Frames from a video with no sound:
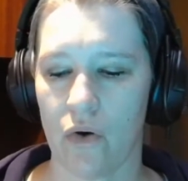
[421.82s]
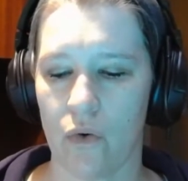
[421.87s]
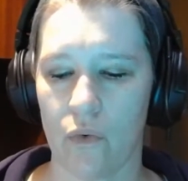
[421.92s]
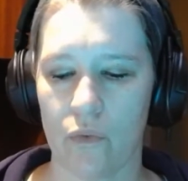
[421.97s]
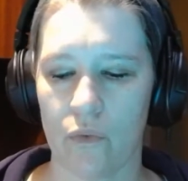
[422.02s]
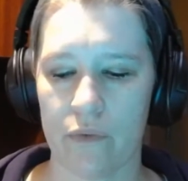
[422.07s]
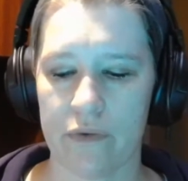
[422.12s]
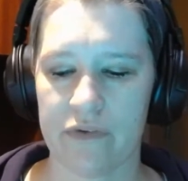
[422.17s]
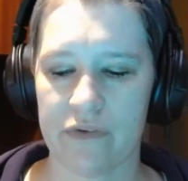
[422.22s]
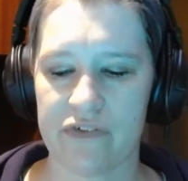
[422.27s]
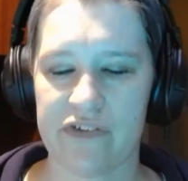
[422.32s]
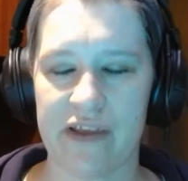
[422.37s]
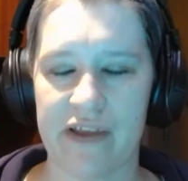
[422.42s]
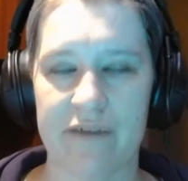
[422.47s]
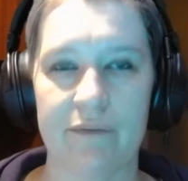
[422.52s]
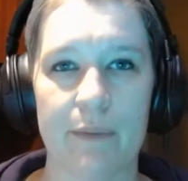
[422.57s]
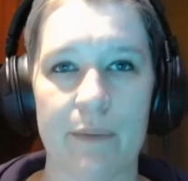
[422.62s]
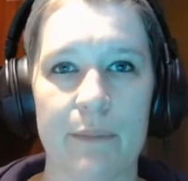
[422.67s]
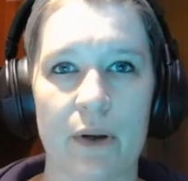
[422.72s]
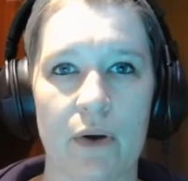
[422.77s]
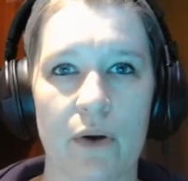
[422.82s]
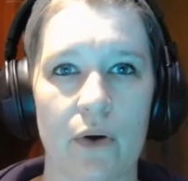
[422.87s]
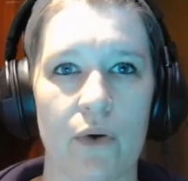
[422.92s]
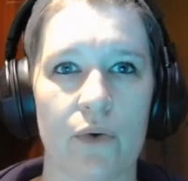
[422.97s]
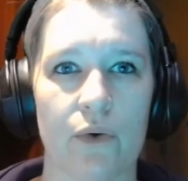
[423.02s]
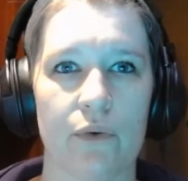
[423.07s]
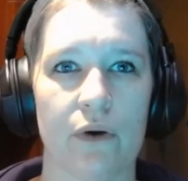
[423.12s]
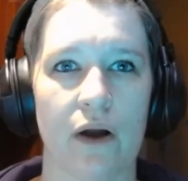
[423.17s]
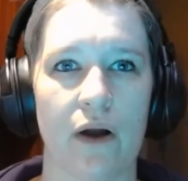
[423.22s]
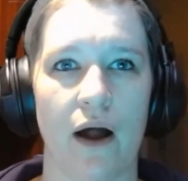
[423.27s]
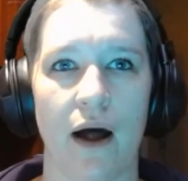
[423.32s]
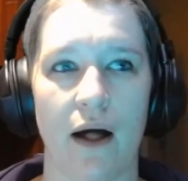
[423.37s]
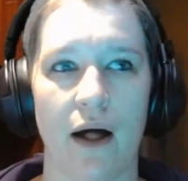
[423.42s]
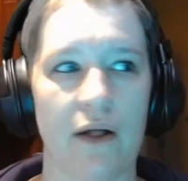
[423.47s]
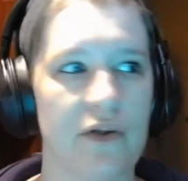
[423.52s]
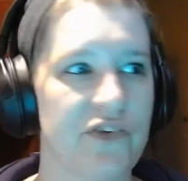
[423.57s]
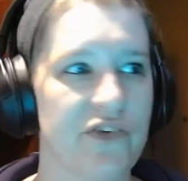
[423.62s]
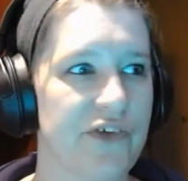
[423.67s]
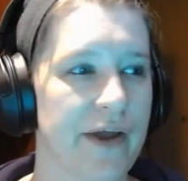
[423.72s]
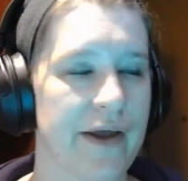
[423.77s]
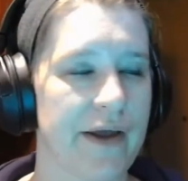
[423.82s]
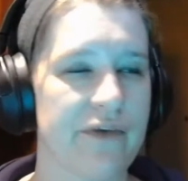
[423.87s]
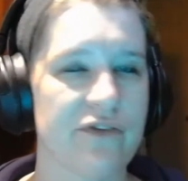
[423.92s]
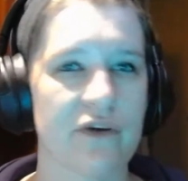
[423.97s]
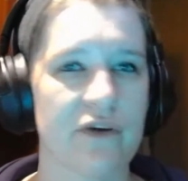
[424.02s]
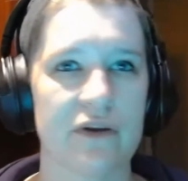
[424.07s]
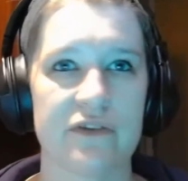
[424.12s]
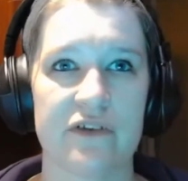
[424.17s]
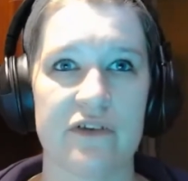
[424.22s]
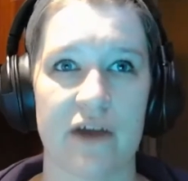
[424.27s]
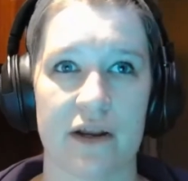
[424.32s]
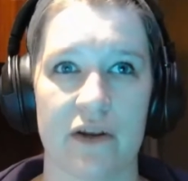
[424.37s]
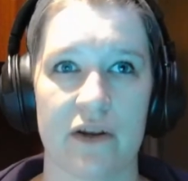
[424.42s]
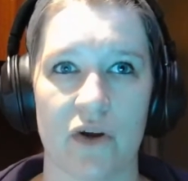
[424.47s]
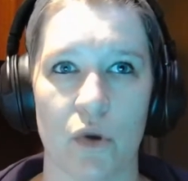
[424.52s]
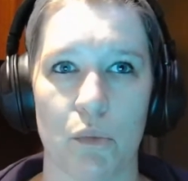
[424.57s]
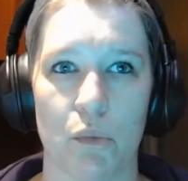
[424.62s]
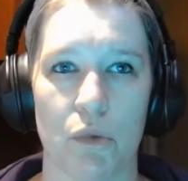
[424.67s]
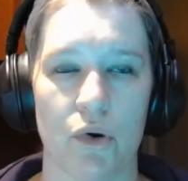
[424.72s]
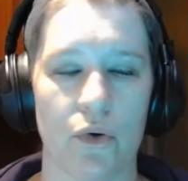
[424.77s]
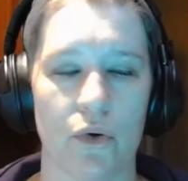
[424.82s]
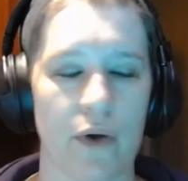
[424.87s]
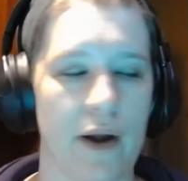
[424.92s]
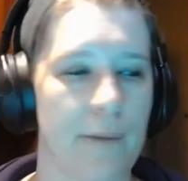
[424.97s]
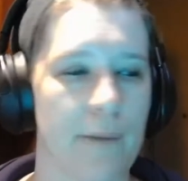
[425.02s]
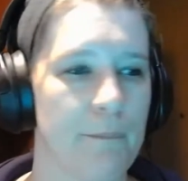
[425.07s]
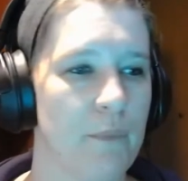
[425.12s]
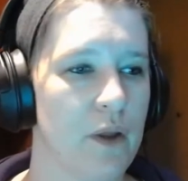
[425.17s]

Save up and go to a college that has a good technical program.